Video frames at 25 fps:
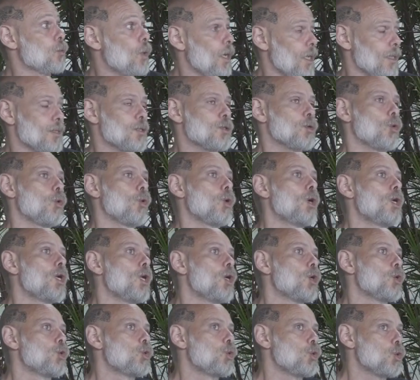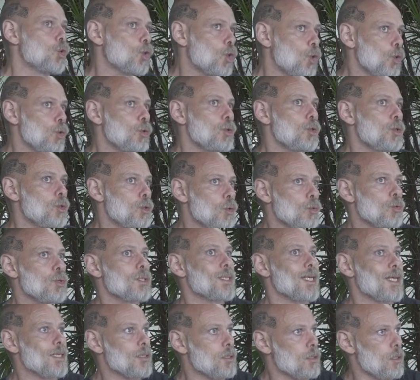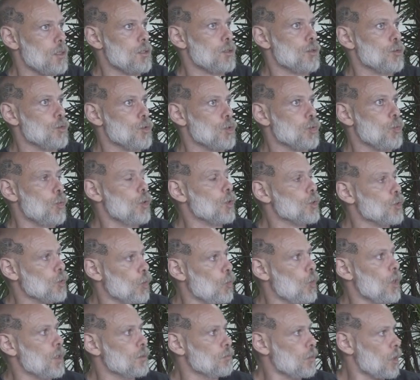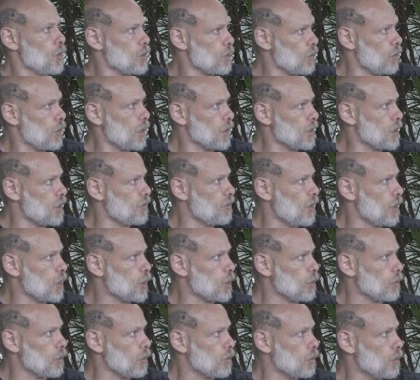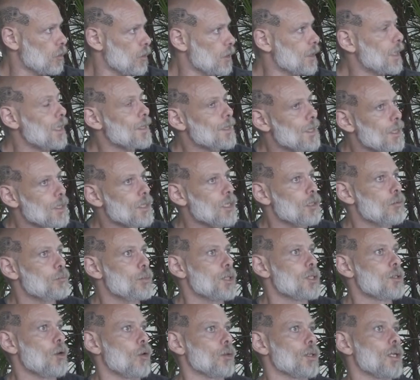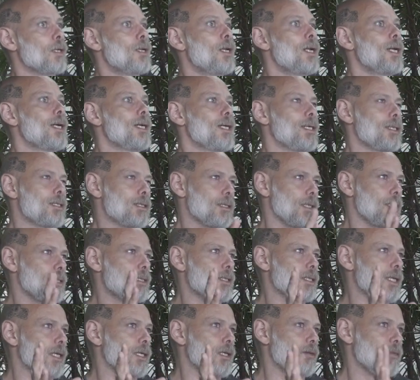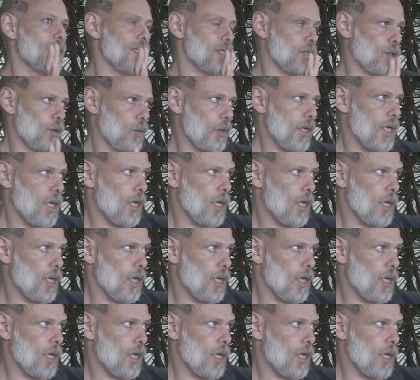right, so you could use assistance work toward muscle activation. That can be done. It's kind of that gray